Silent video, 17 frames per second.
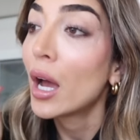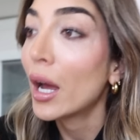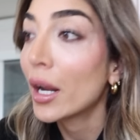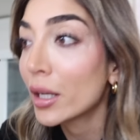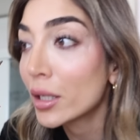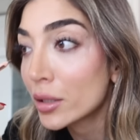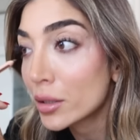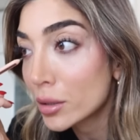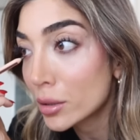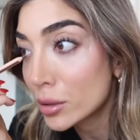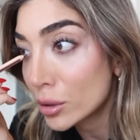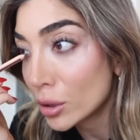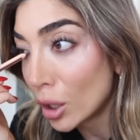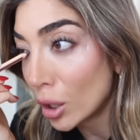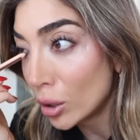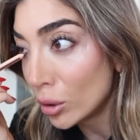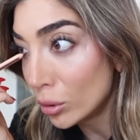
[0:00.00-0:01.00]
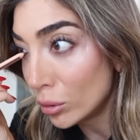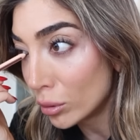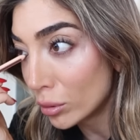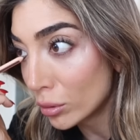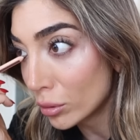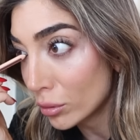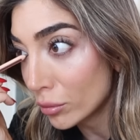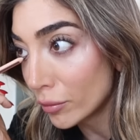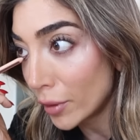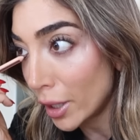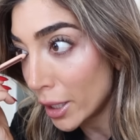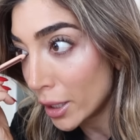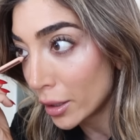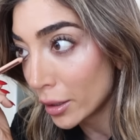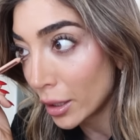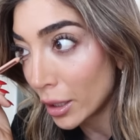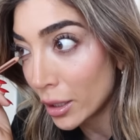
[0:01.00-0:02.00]
and it's so
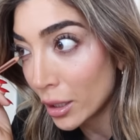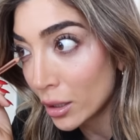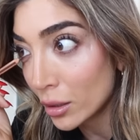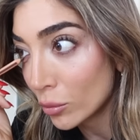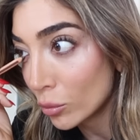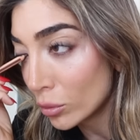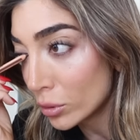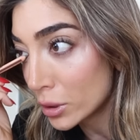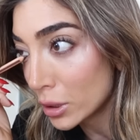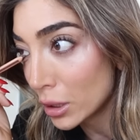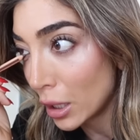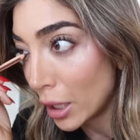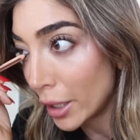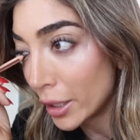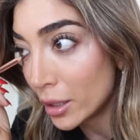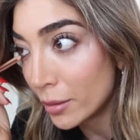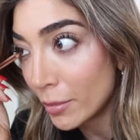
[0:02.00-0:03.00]
great at getting in the waterline.